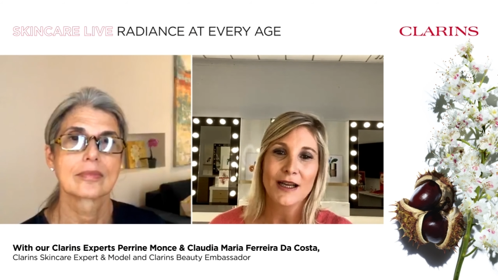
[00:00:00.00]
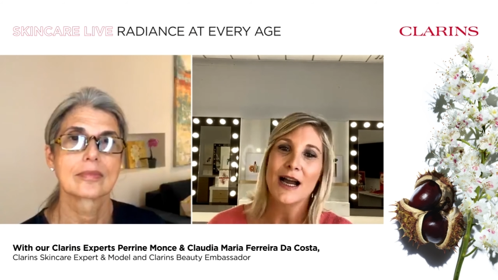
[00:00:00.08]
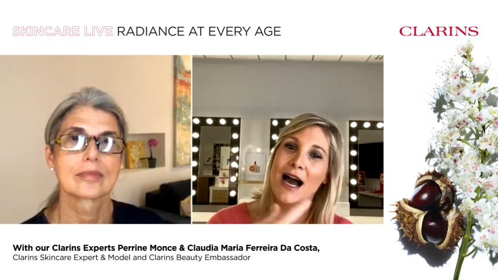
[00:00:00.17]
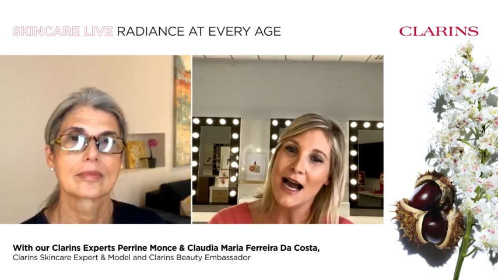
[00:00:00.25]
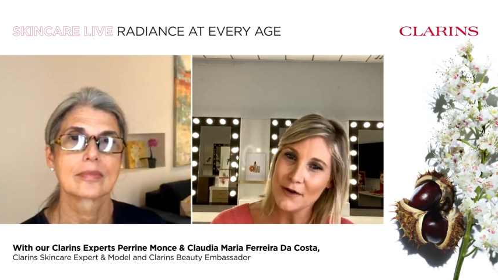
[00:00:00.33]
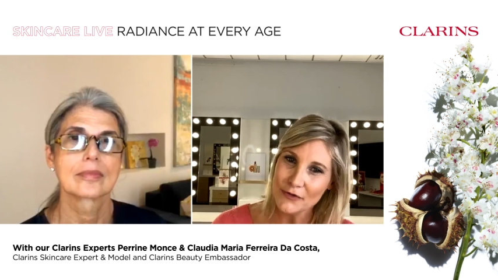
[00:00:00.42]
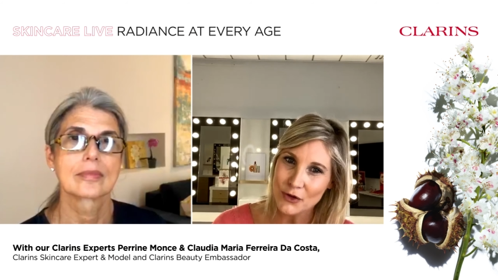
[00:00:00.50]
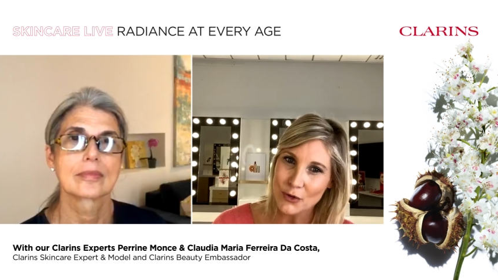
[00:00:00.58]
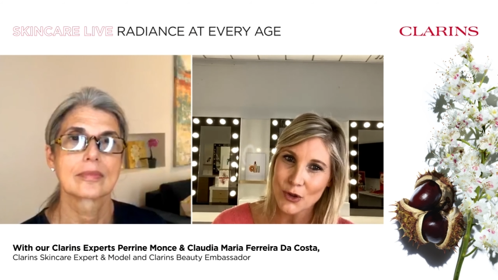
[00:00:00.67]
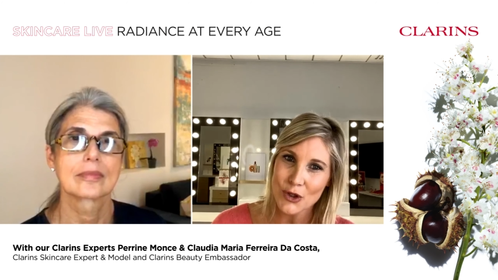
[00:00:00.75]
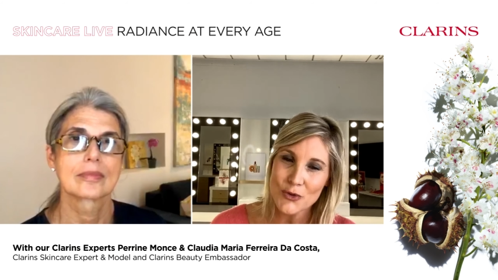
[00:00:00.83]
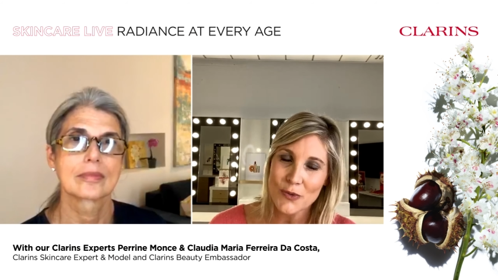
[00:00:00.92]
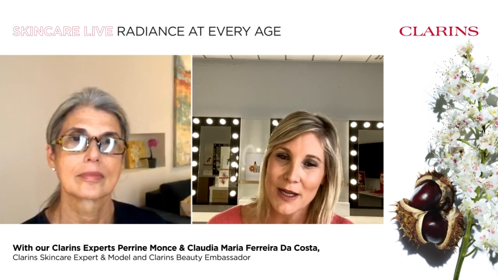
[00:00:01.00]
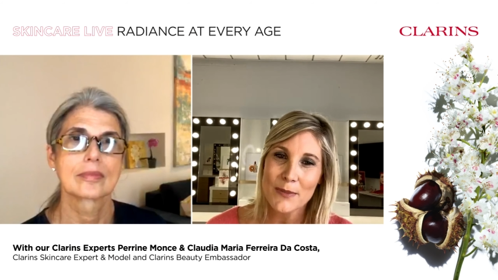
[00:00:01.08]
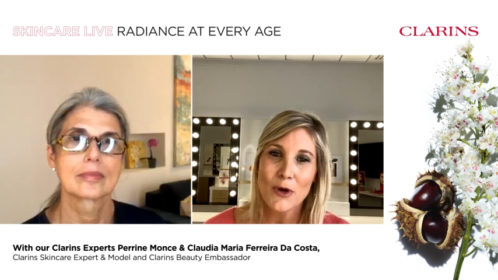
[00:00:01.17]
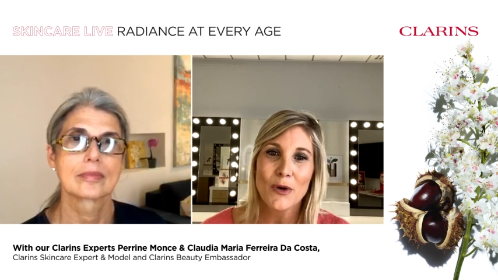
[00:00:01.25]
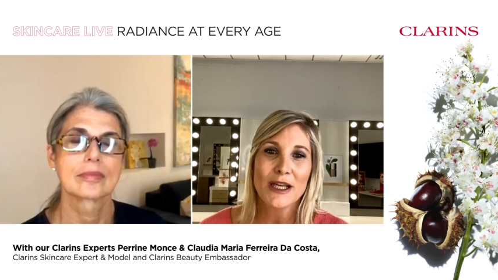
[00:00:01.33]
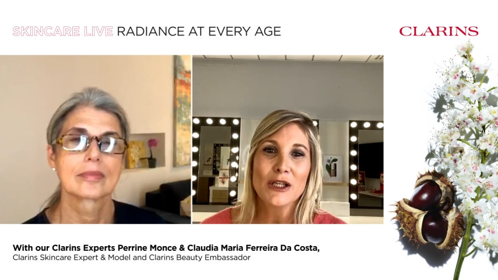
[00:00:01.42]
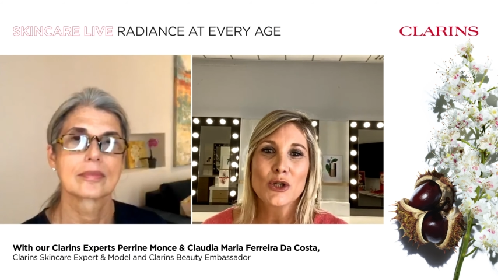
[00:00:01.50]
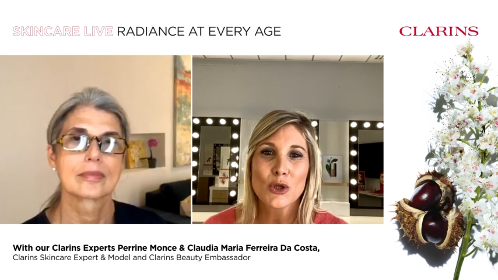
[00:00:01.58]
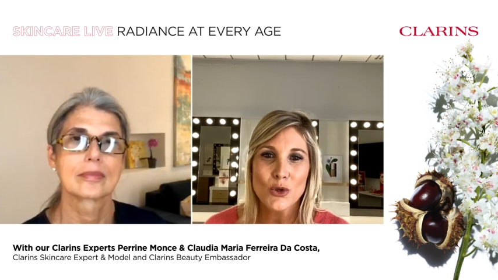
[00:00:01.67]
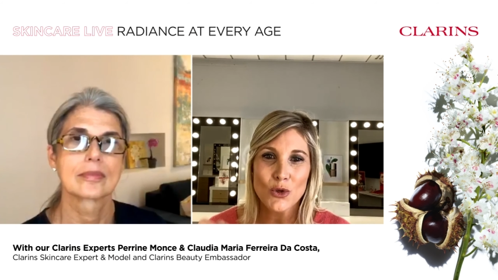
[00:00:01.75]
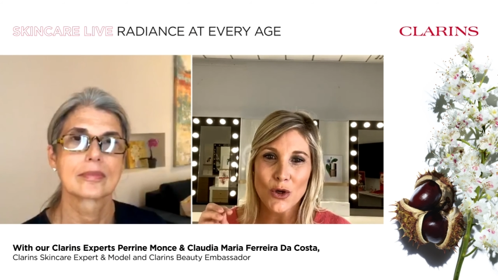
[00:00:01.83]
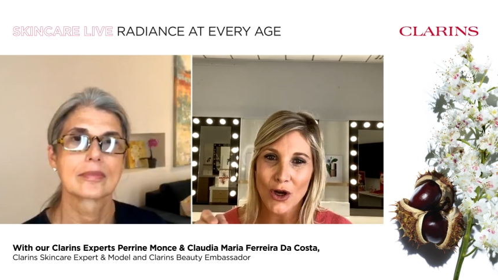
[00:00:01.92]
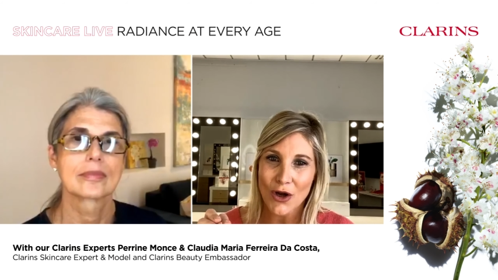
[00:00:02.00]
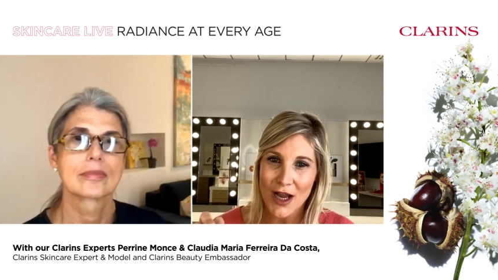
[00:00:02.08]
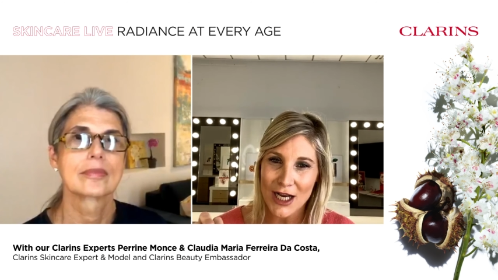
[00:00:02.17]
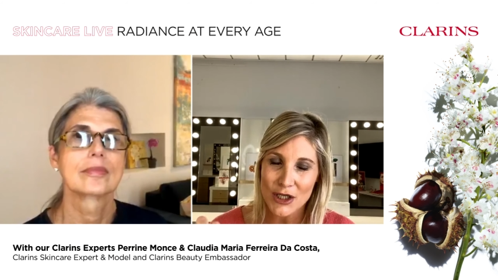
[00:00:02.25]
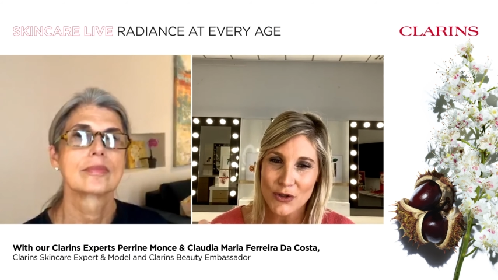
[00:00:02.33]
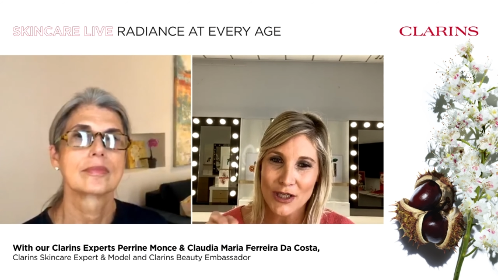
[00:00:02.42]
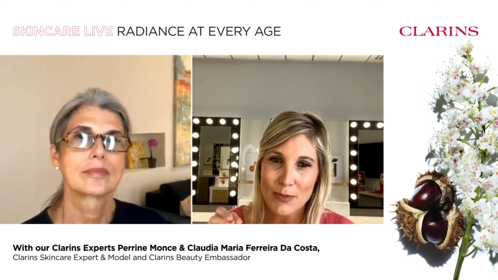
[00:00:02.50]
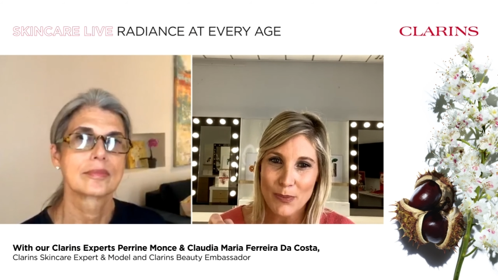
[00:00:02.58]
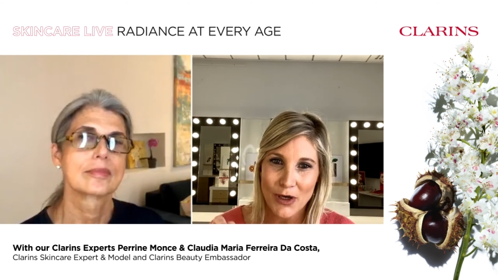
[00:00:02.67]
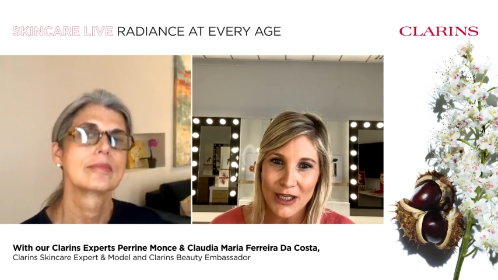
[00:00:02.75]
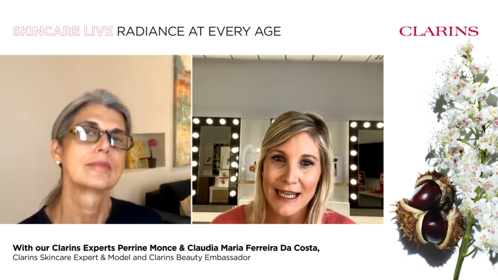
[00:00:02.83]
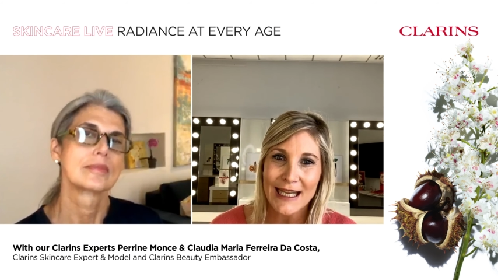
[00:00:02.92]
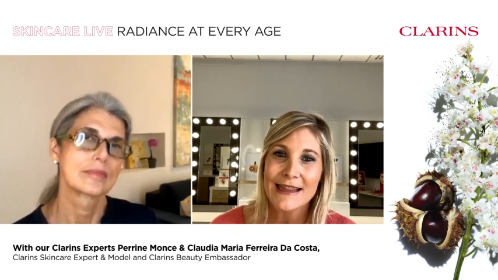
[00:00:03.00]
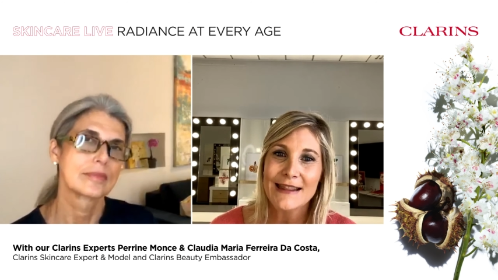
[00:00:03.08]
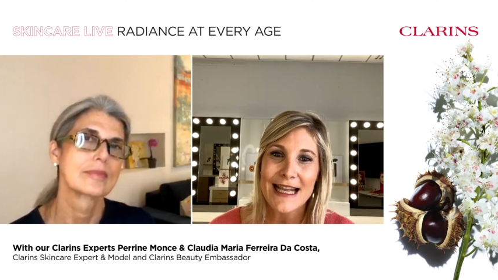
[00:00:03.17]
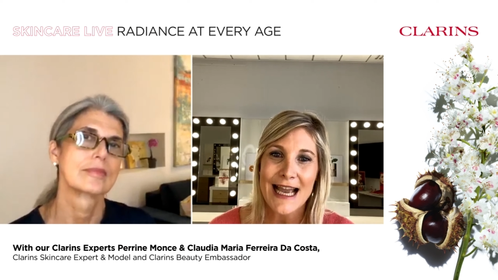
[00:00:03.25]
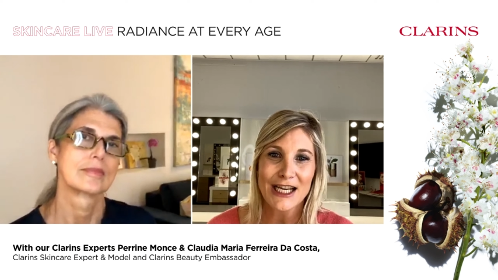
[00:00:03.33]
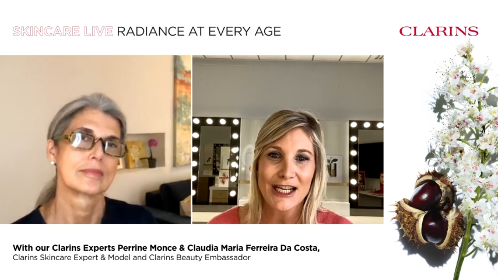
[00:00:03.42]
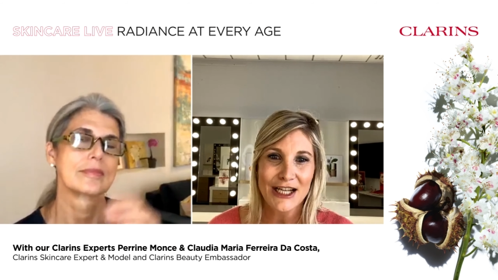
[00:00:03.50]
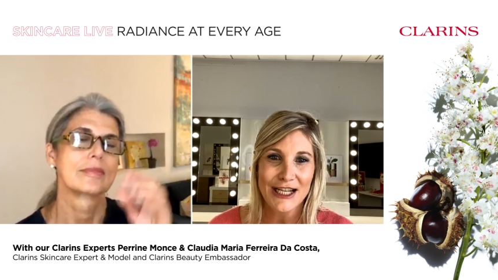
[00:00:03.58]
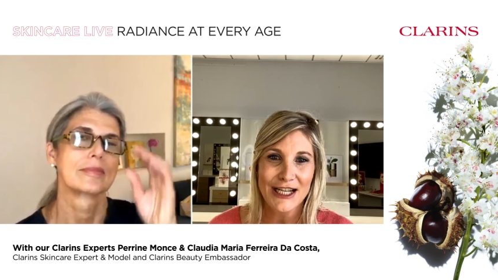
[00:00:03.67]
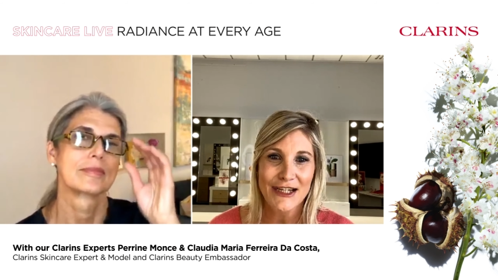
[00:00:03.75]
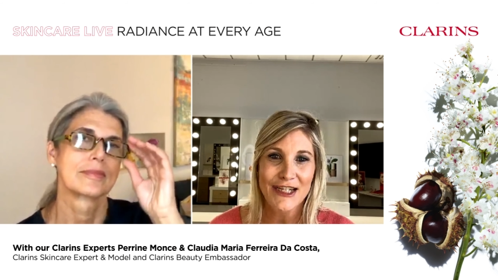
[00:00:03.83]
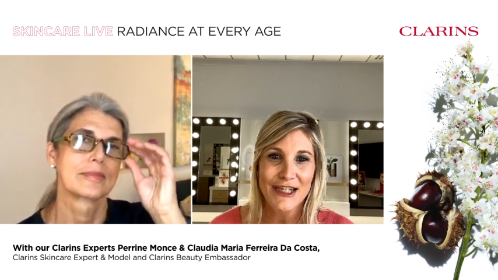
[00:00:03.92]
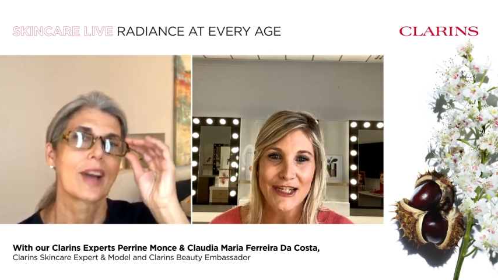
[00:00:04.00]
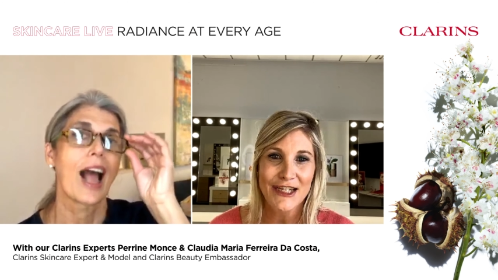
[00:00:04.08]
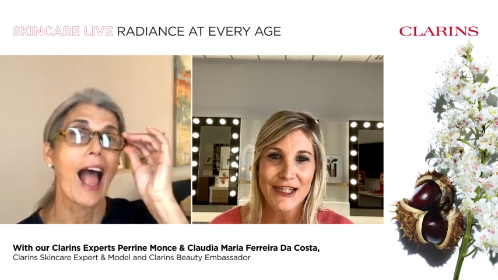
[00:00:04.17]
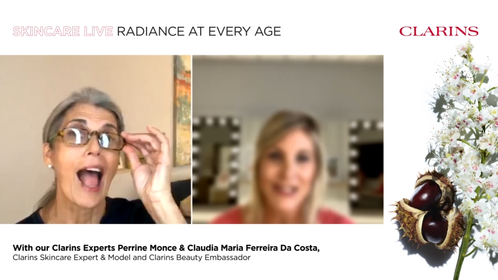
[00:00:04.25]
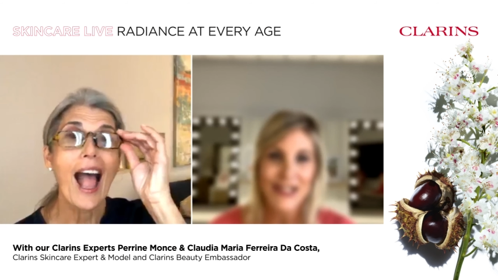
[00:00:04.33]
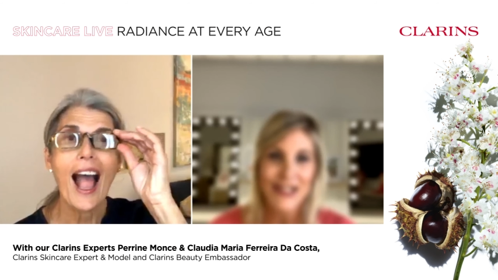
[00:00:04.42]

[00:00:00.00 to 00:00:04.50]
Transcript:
Speaker 1: Afterwards, when I'm going to uh, actually plug in the idea. Ah.